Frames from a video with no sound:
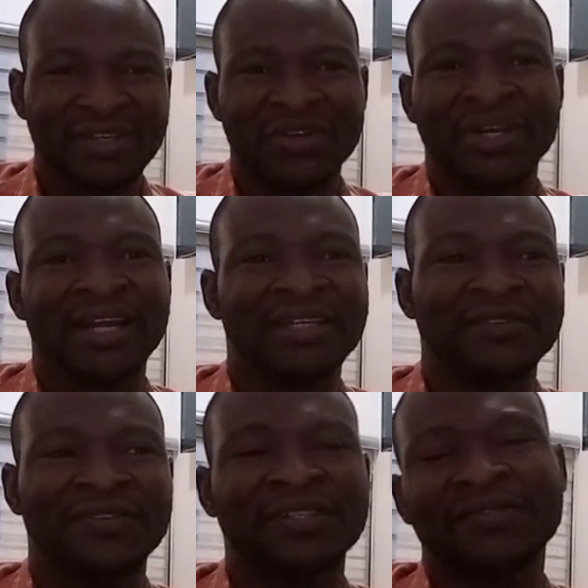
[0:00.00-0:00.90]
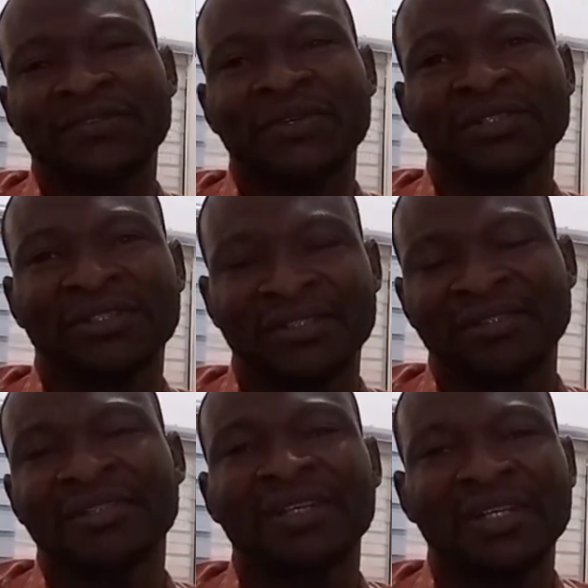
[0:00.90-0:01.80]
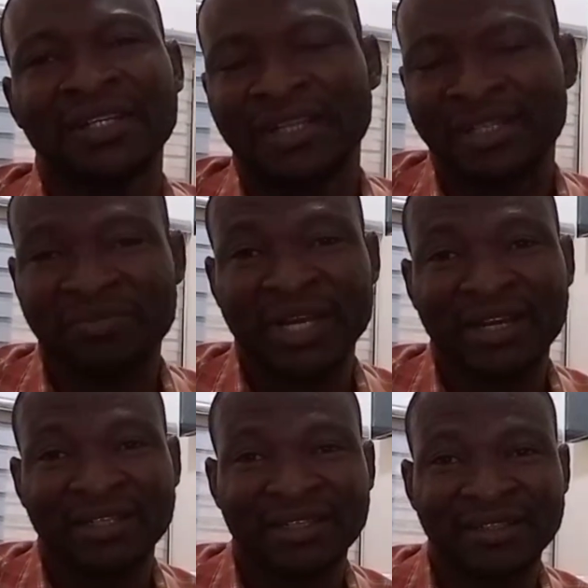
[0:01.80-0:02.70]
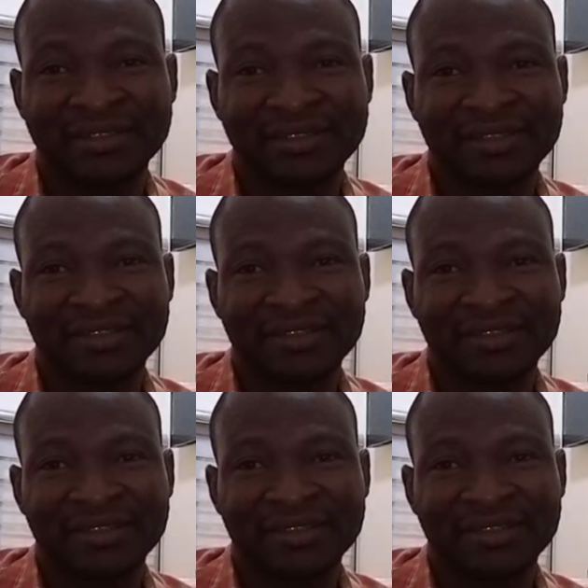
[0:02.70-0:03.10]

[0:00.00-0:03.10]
unlike the fixed focusing in mechanical.